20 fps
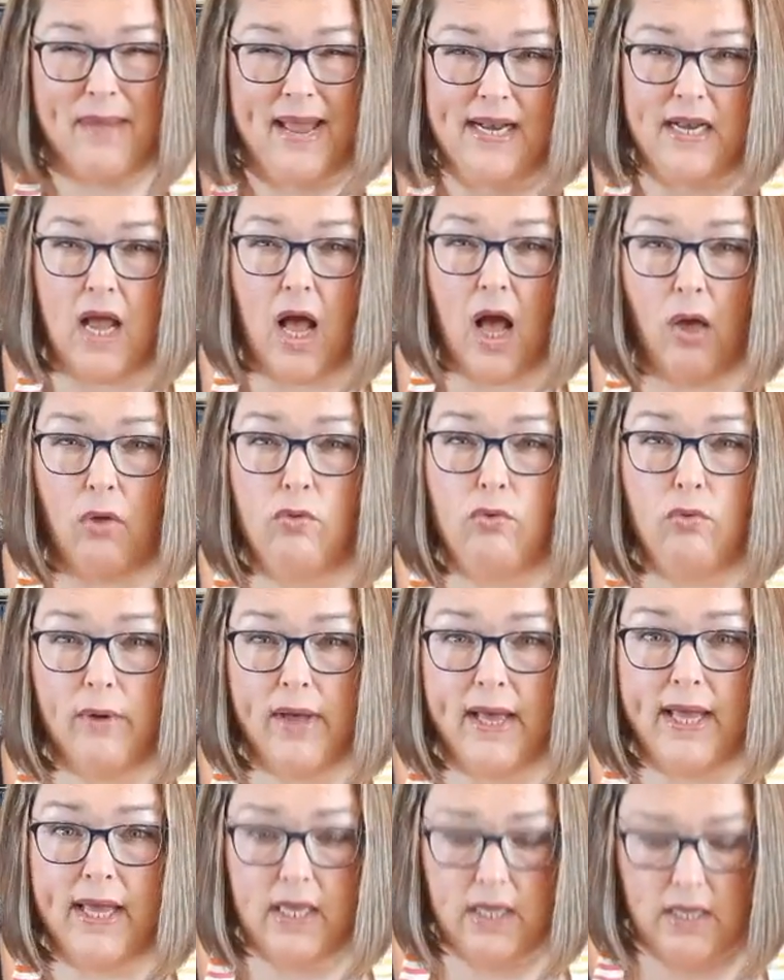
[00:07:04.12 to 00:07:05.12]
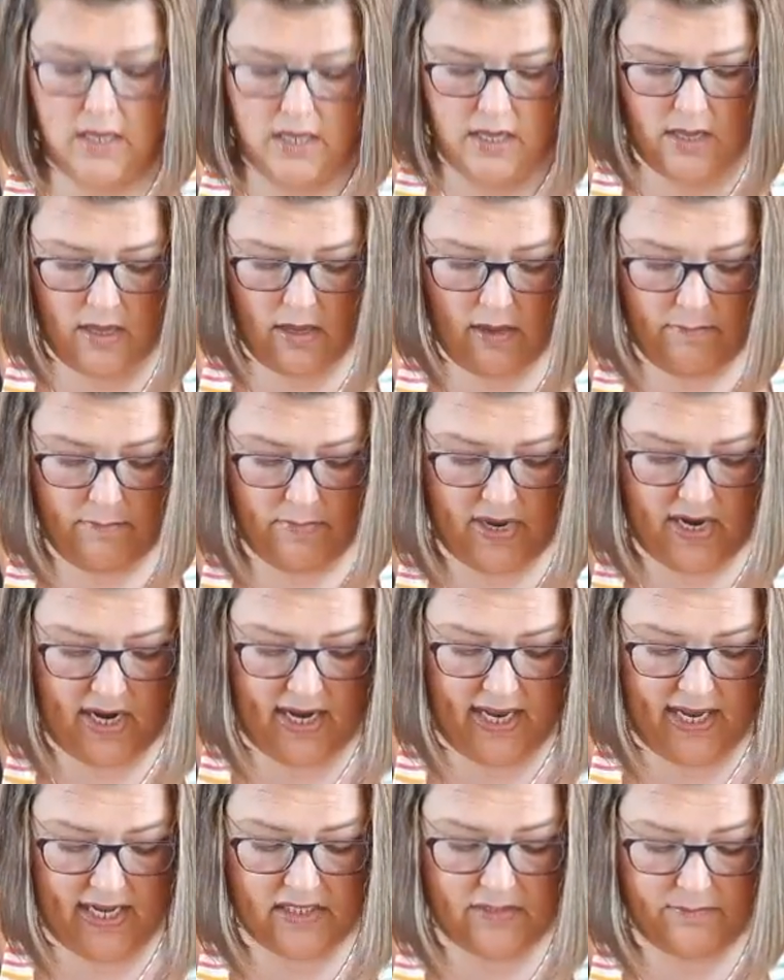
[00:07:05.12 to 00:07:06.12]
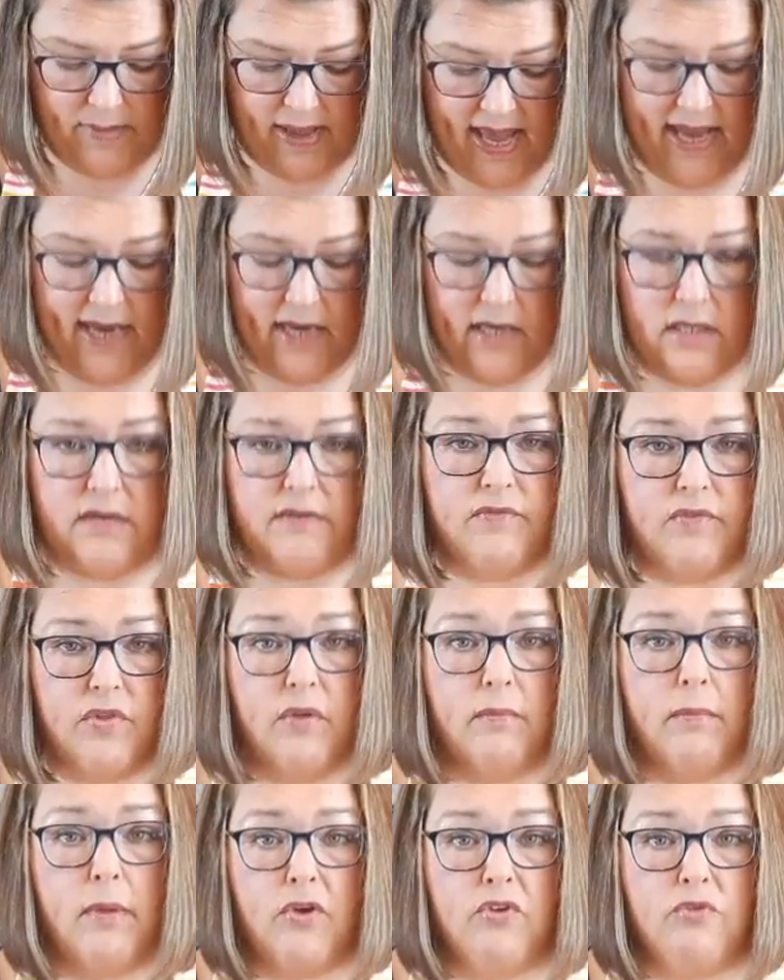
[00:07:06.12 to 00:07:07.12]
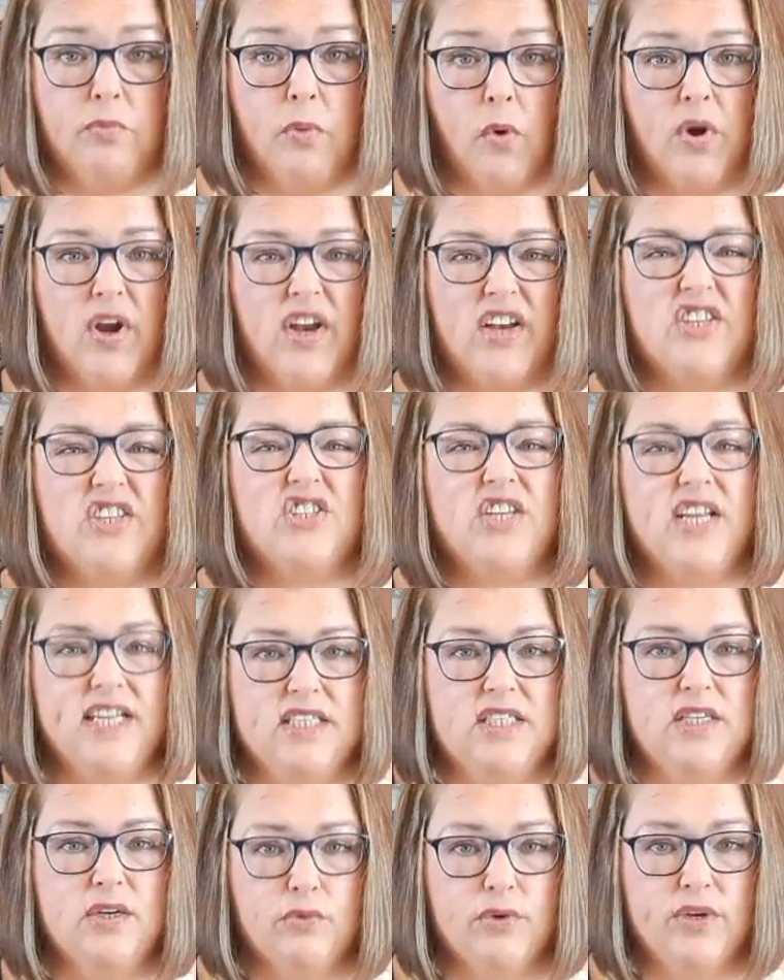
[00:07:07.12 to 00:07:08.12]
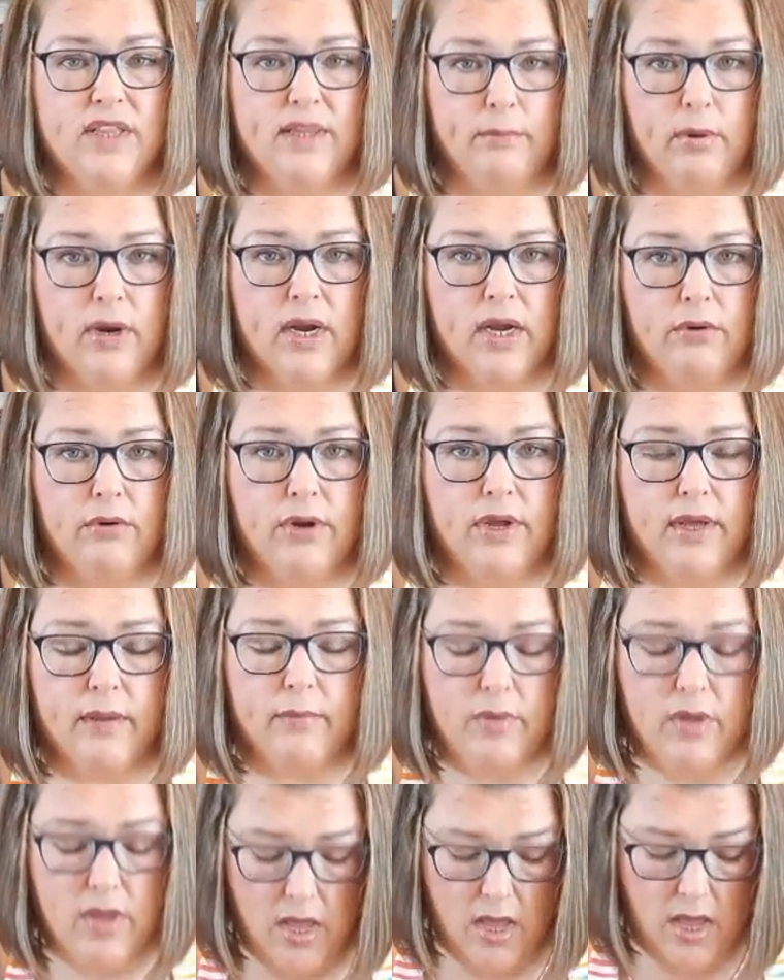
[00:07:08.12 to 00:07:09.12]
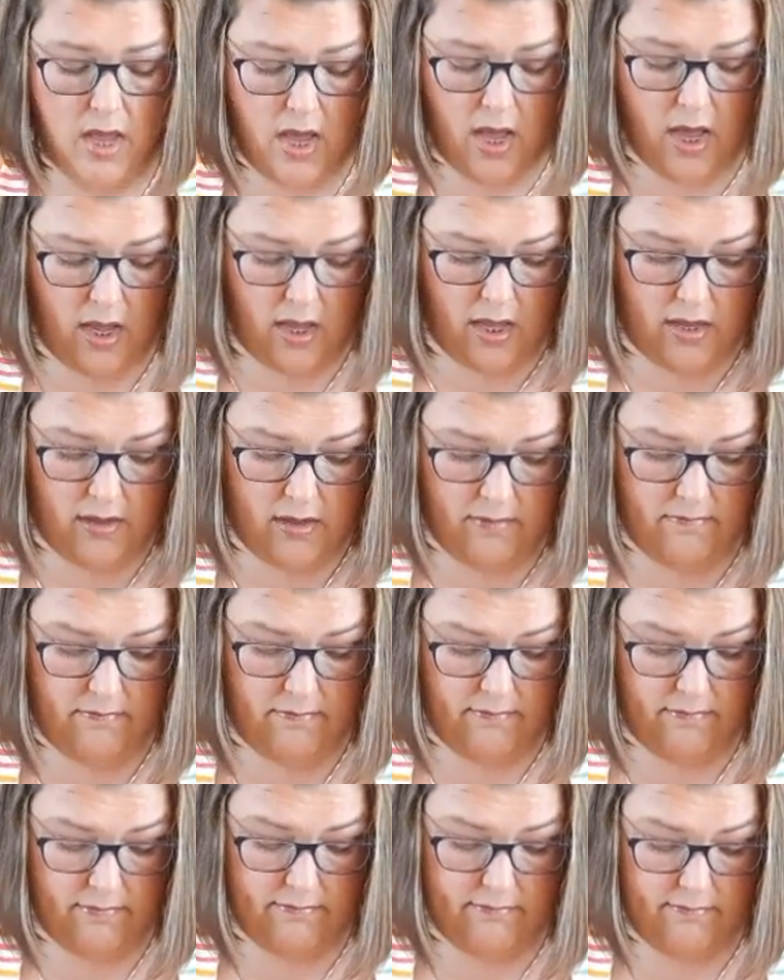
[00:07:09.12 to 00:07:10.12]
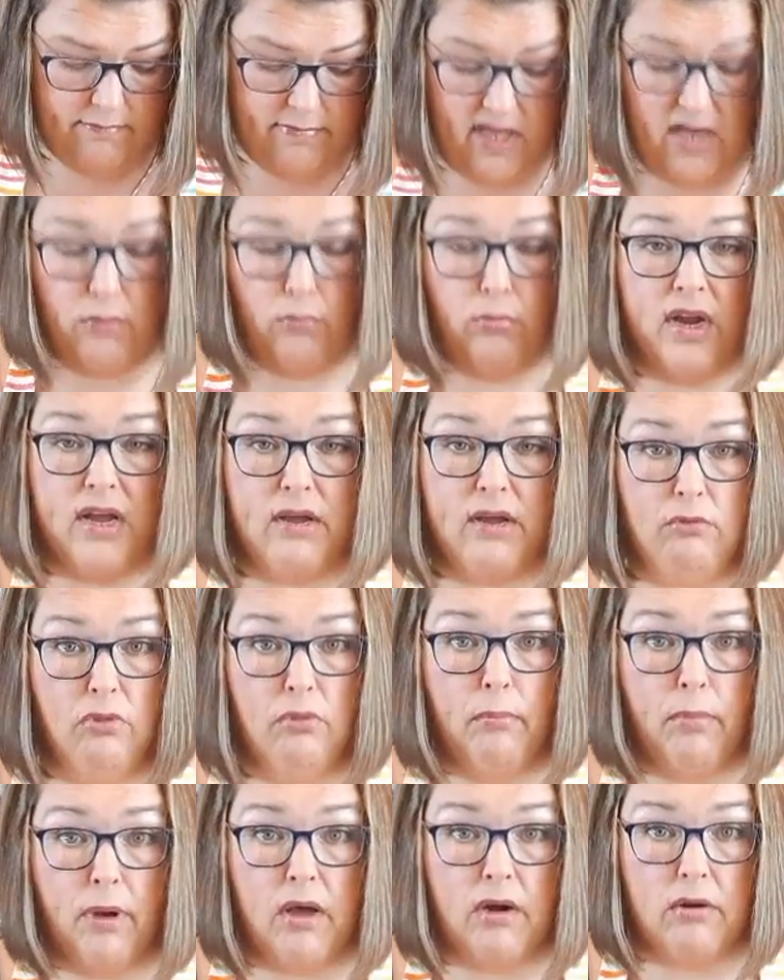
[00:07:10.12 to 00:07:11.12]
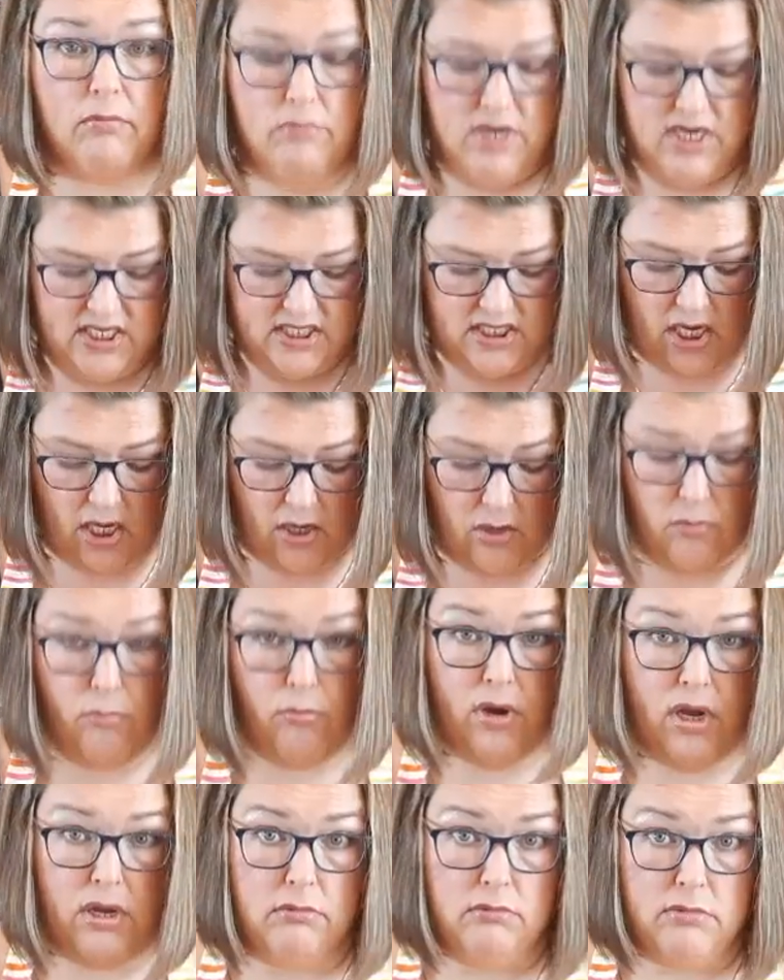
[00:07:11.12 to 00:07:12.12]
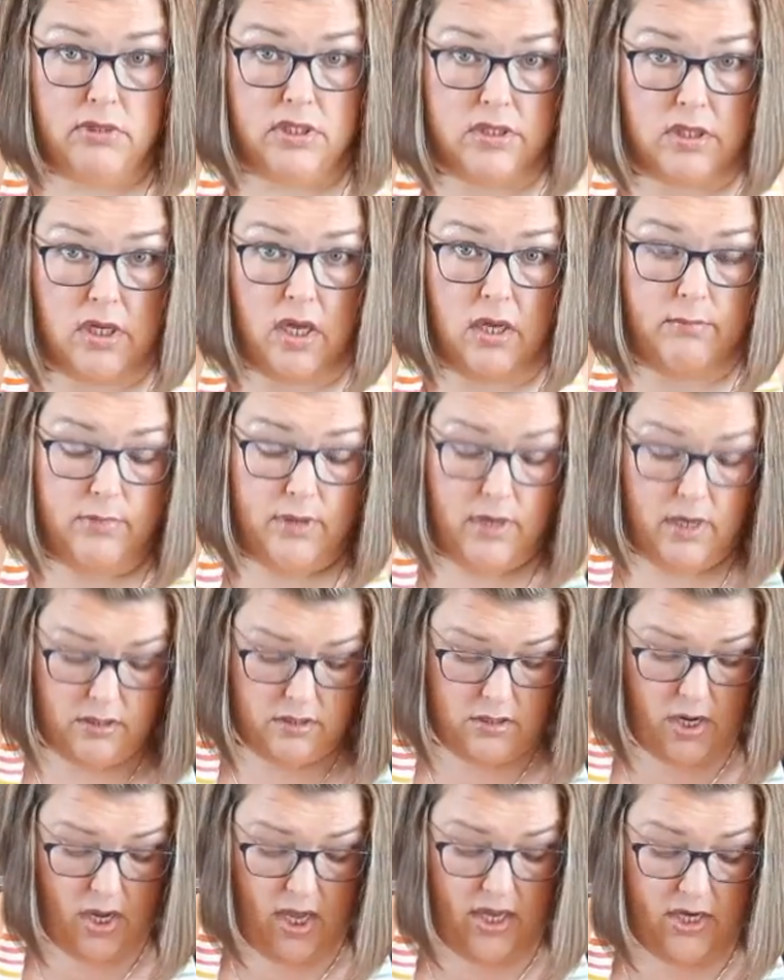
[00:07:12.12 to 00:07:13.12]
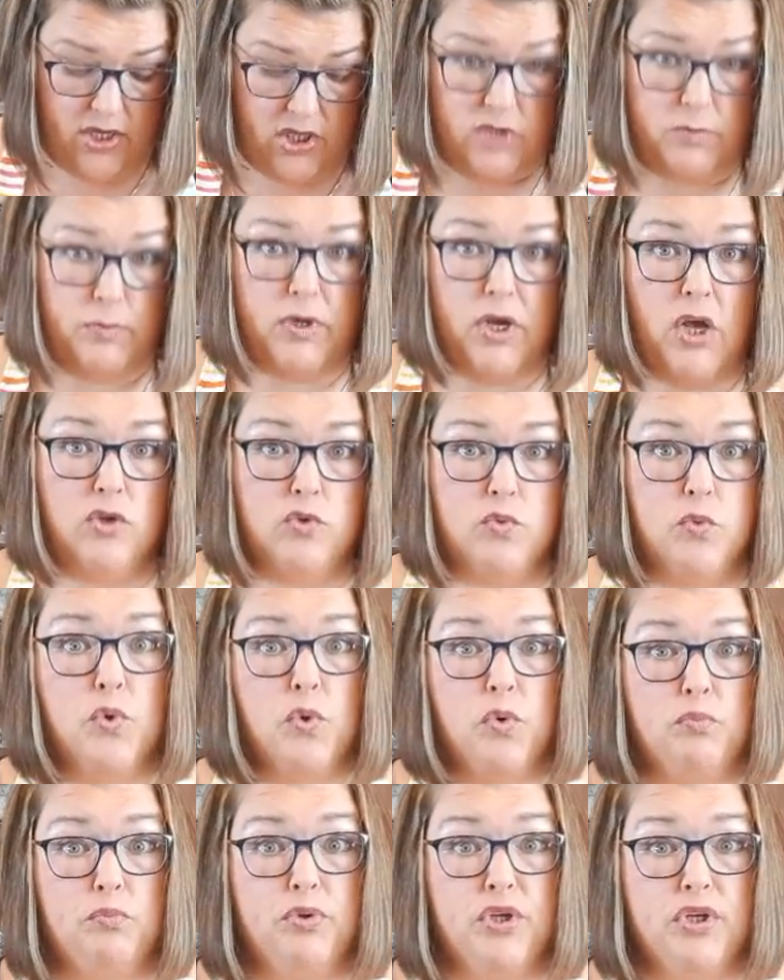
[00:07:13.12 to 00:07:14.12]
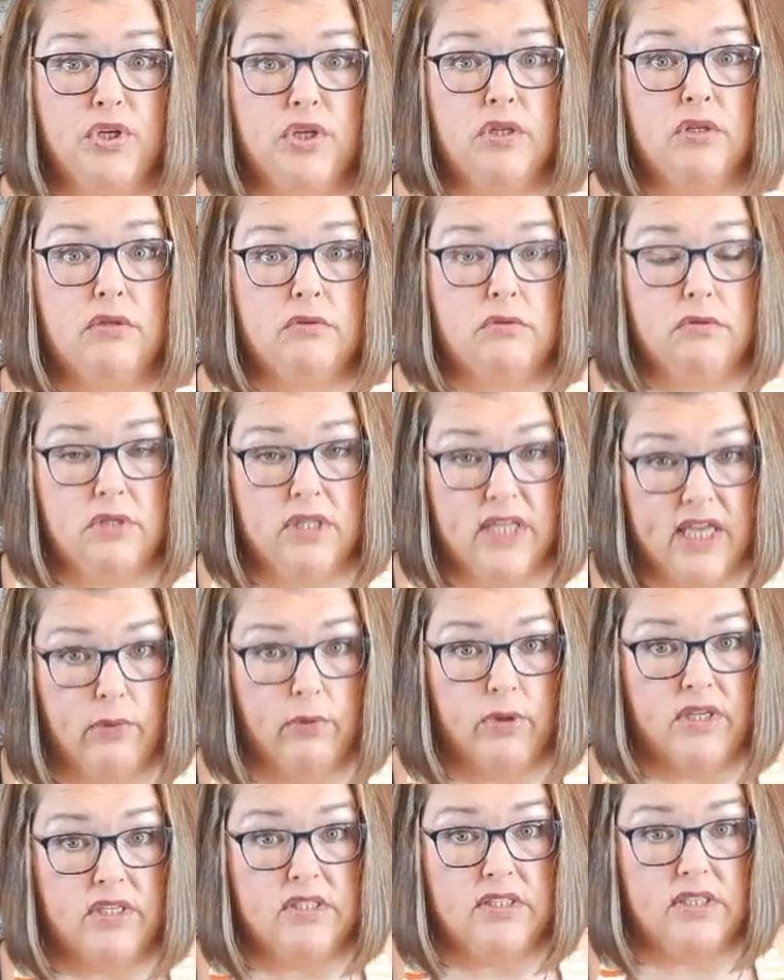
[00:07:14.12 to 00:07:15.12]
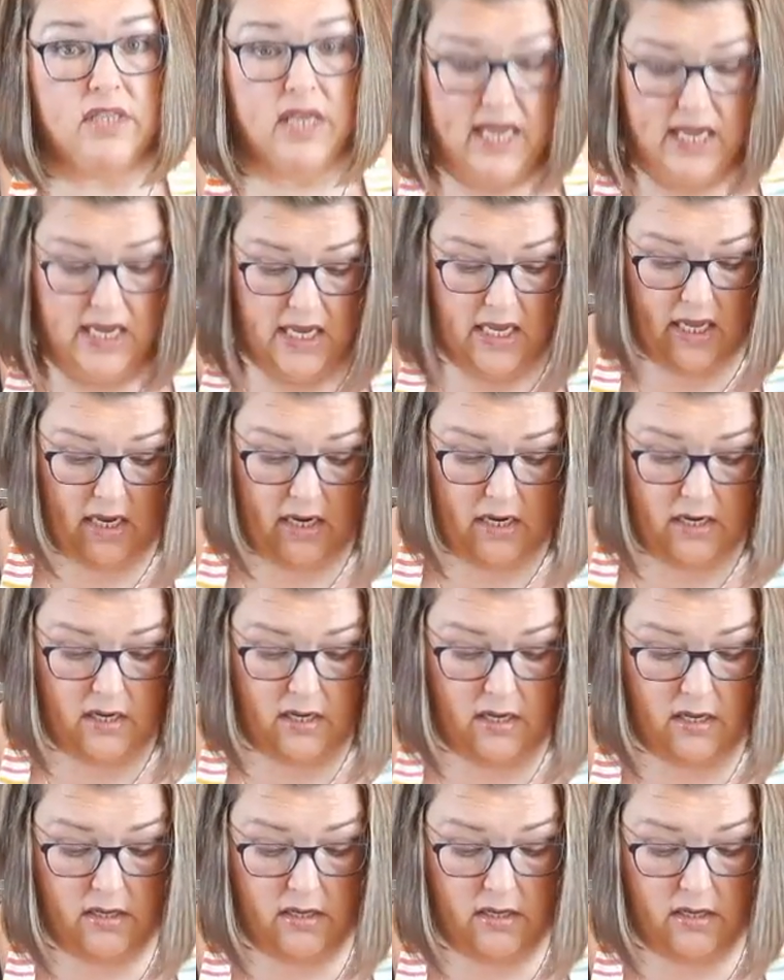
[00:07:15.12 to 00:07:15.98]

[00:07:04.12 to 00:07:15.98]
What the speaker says: baked all the way, but it is baked for the most part. It just needs to really brown up. It'll brown on the bottom, but it's not going to brown on this top part, just because we're going to put liquids and